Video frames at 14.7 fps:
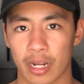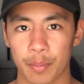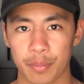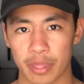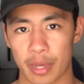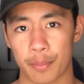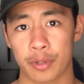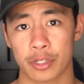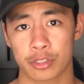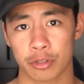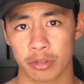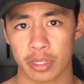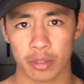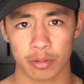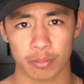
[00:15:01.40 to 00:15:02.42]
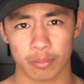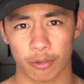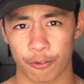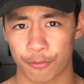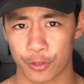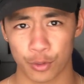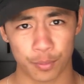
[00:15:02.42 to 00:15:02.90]
up there, but it's only a
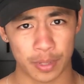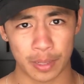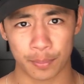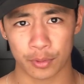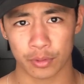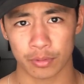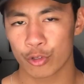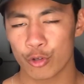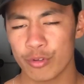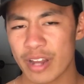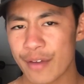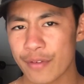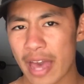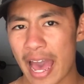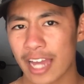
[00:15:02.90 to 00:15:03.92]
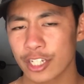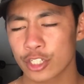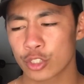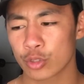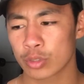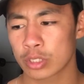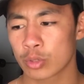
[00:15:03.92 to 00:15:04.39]
few people. You never had
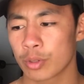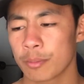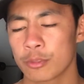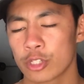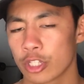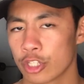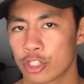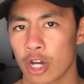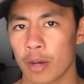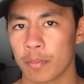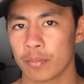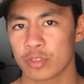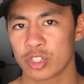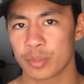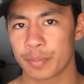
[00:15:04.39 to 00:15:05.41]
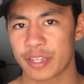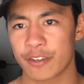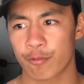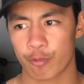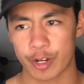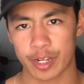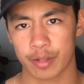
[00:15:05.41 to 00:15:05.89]
to swim to the top to be
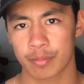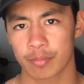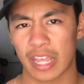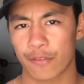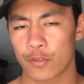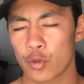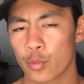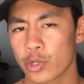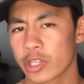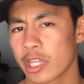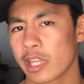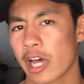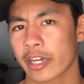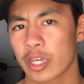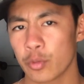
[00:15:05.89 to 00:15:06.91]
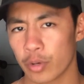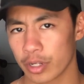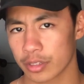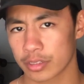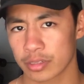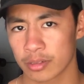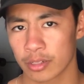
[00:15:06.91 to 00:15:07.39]
free. If you were the lucky
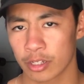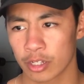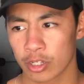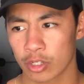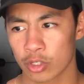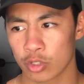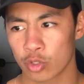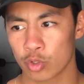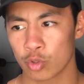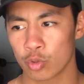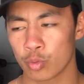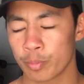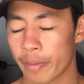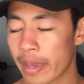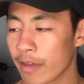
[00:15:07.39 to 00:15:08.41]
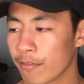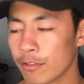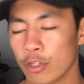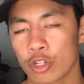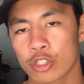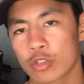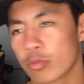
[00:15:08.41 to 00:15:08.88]
ones, you may have
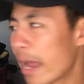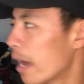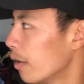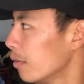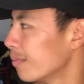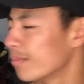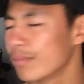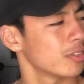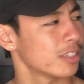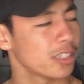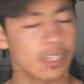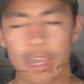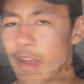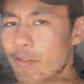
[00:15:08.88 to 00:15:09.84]
looked around. See,